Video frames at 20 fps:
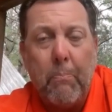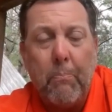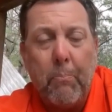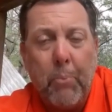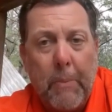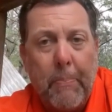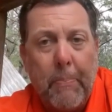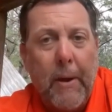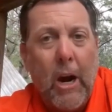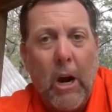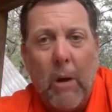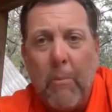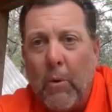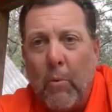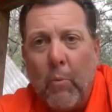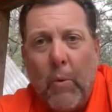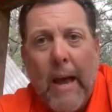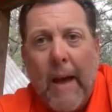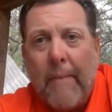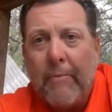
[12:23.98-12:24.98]
prepare, but
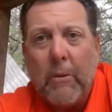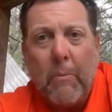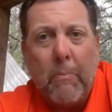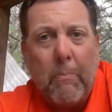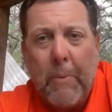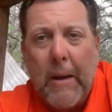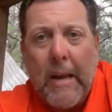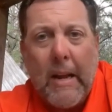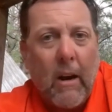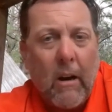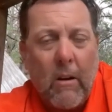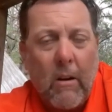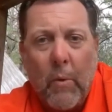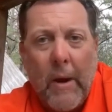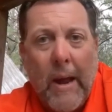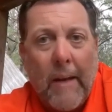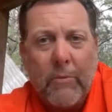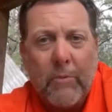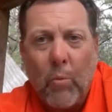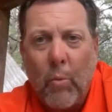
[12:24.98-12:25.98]
we have
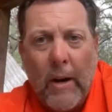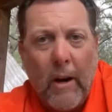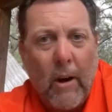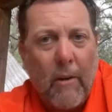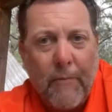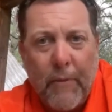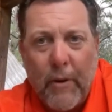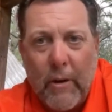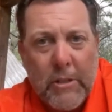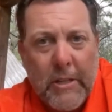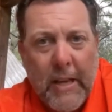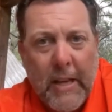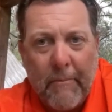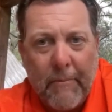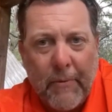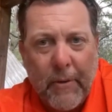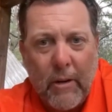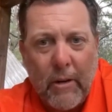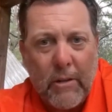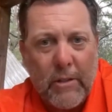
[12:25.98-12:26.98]
to win our first game
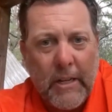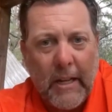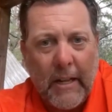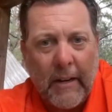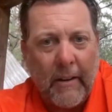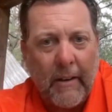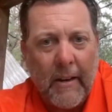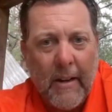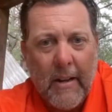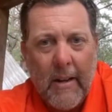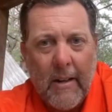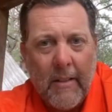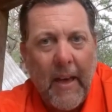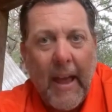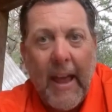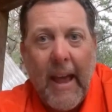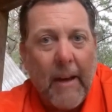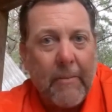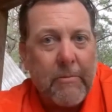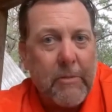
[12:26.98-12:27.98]
first, and
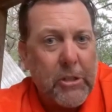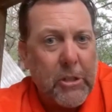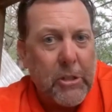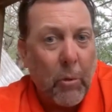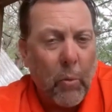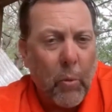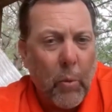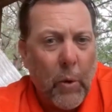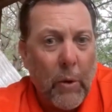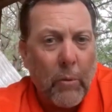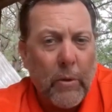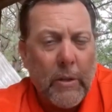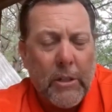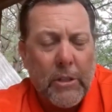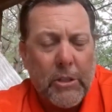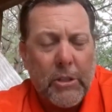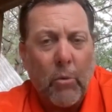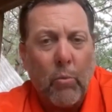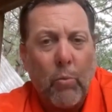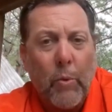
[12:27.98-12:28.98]
they have to
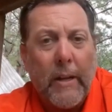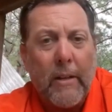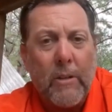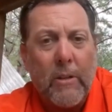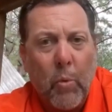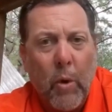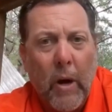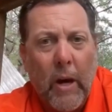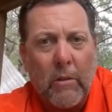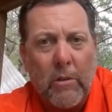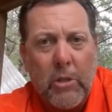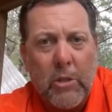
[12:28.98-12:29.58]
win as well.